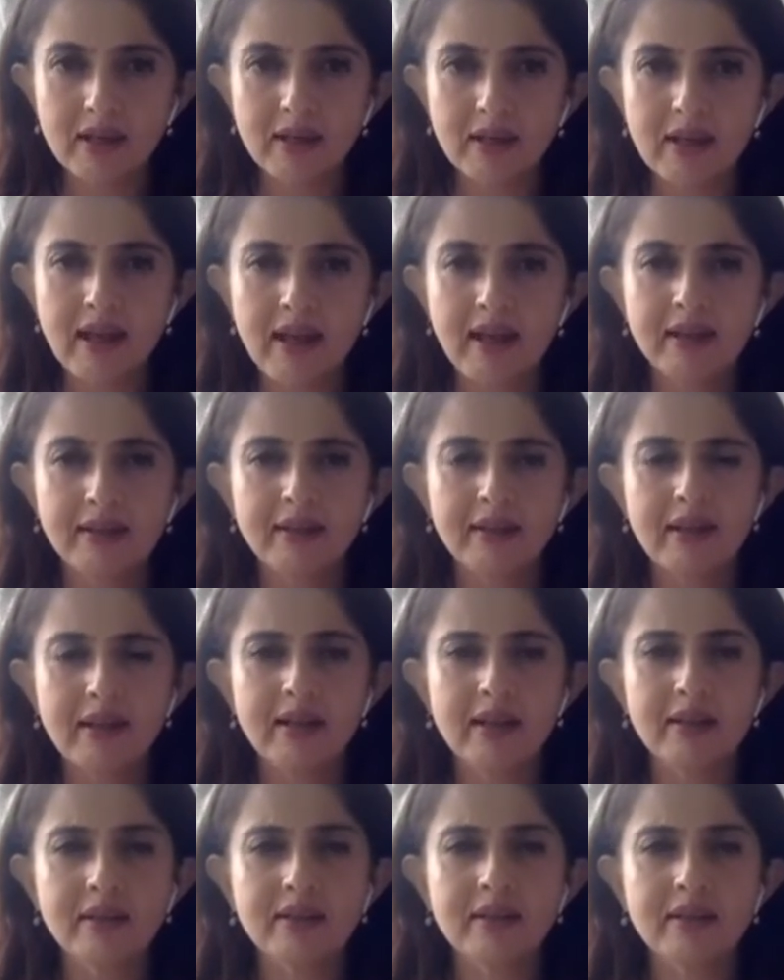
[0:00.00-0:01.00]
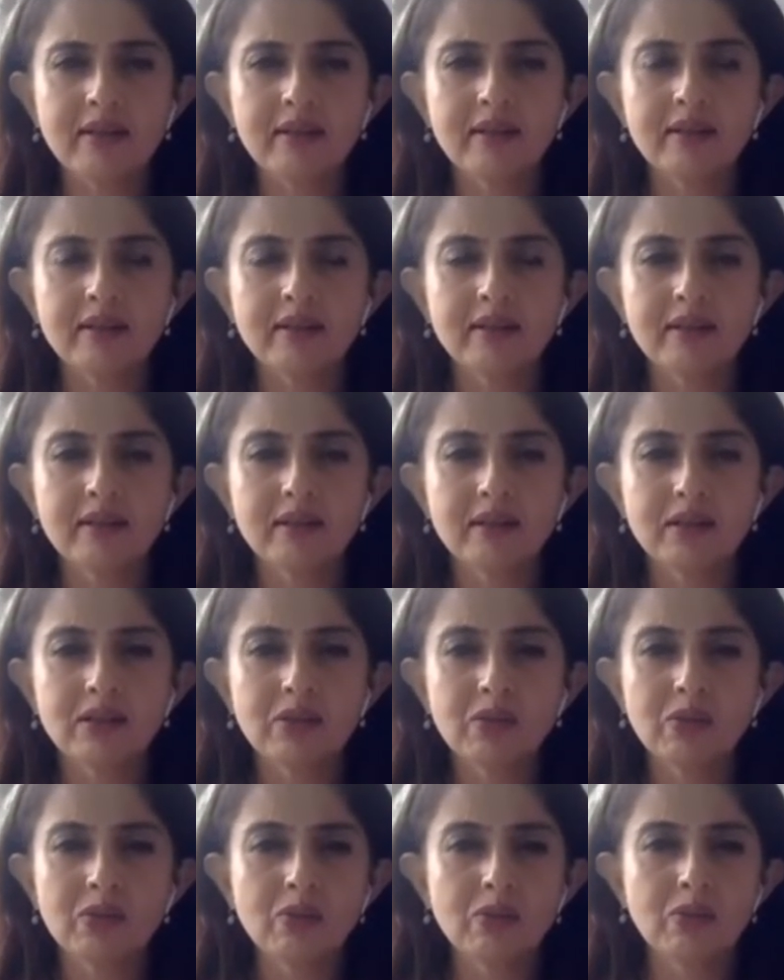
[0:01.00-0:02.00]
and then you
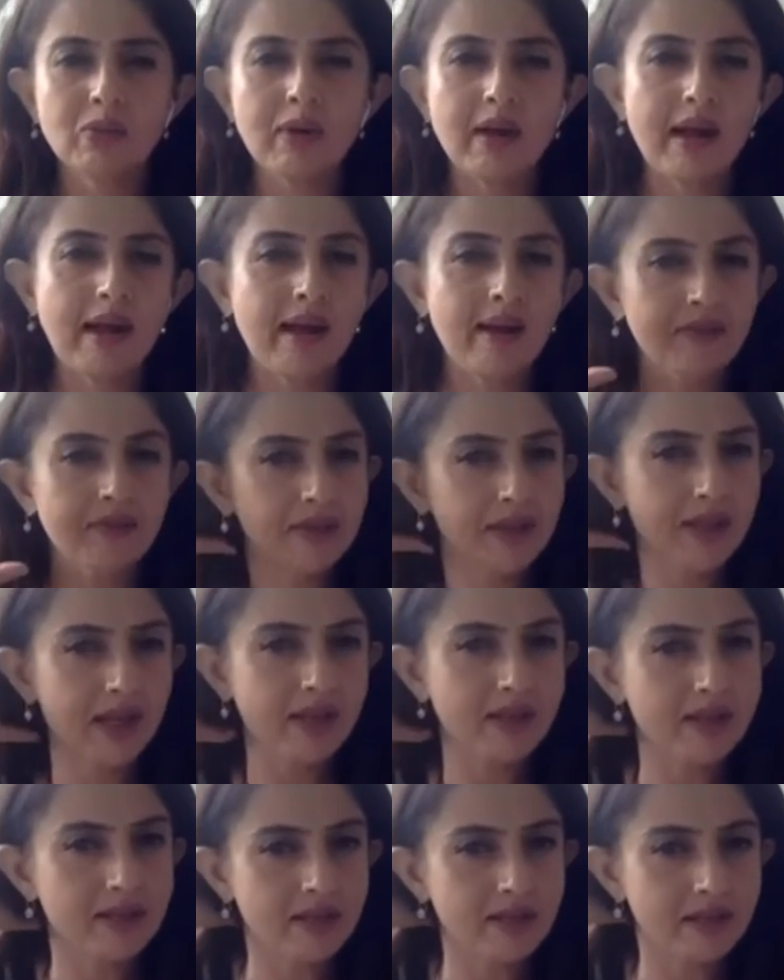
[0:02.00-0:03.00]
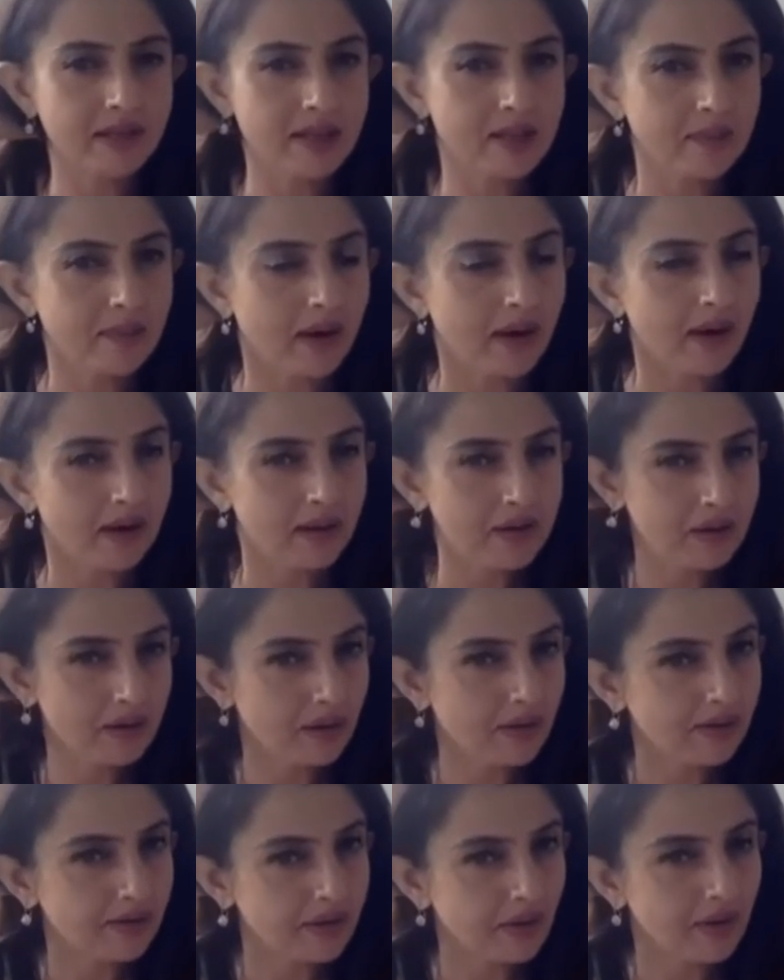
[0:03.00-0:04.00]
have tensed this part of
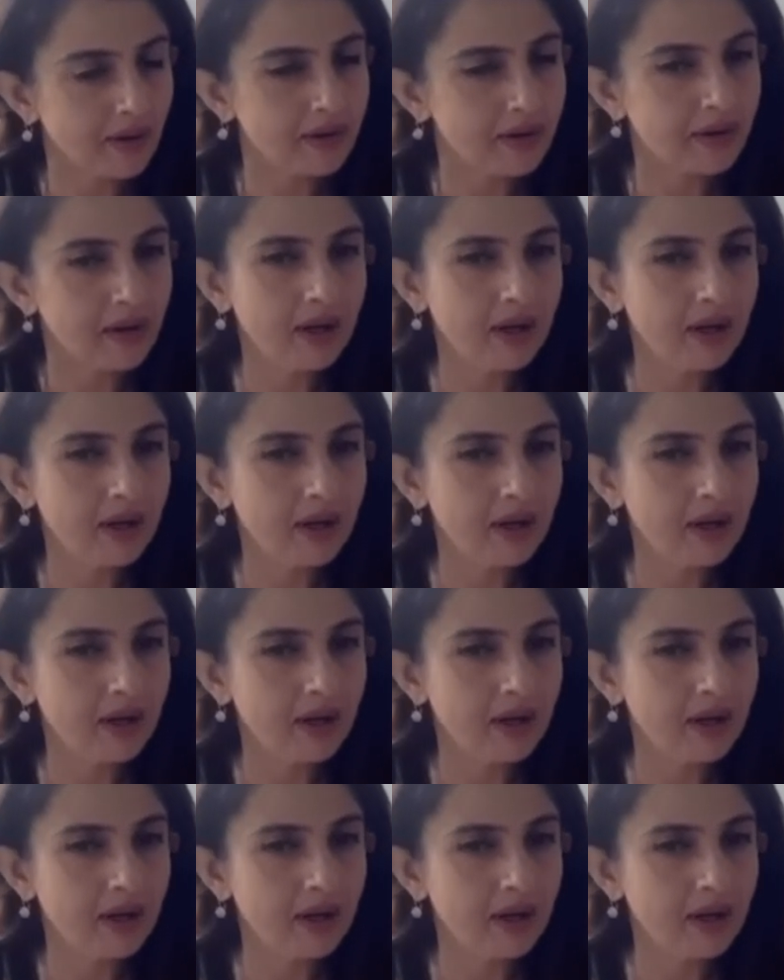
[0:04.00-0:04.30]
your